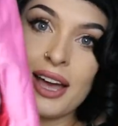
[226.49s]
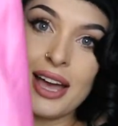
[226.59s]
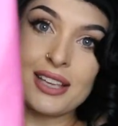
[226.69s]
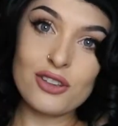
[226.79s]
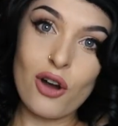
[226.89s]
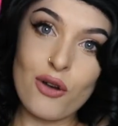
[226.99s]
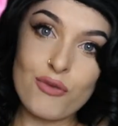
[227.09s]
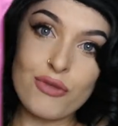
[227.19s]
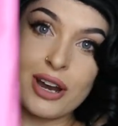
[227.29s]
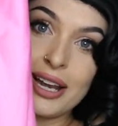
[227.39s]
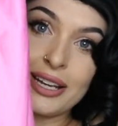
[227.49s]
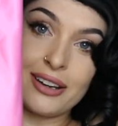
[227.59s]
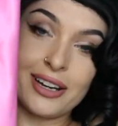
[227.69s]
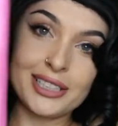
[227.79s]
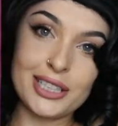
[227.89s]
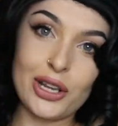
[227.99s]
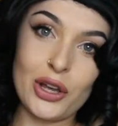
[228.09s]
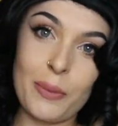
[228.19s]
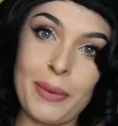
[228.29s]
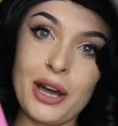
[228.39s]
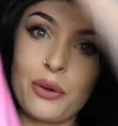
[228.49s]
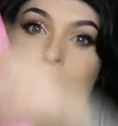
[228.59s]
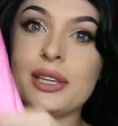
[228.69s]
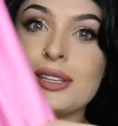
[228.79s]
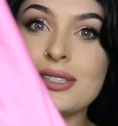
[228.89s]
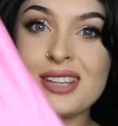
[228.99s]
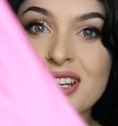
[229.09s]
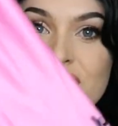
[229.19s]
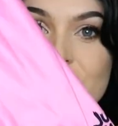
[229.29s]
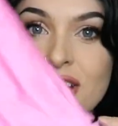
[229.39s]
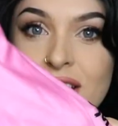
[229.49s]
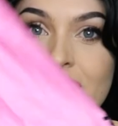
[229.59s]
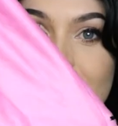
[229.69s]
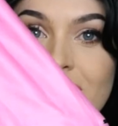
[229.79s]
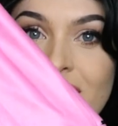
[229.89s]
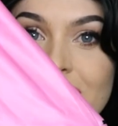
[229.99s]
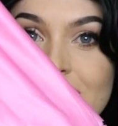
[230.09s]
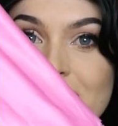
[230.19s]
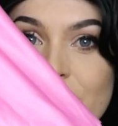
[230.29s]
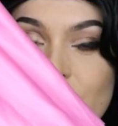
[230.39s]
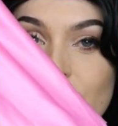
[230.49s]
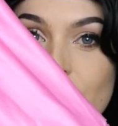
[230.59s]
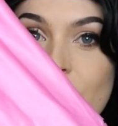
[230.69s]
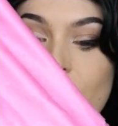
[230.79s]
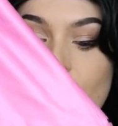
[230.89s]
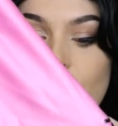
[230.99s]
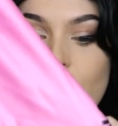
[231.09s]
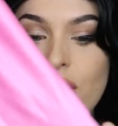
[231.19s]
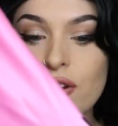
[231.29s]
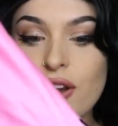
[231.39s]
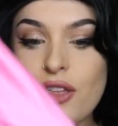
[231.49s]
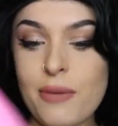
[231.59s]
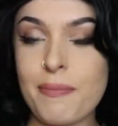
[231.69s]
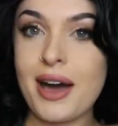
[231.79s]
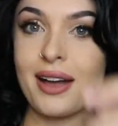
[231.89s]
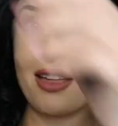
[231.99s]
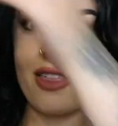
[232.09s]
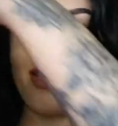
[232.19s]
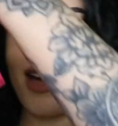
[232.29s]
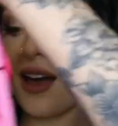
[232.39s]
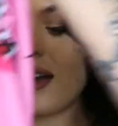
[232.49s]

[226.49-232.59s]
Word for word: It's got a really nice low back with the signature ninety-seven on the back there,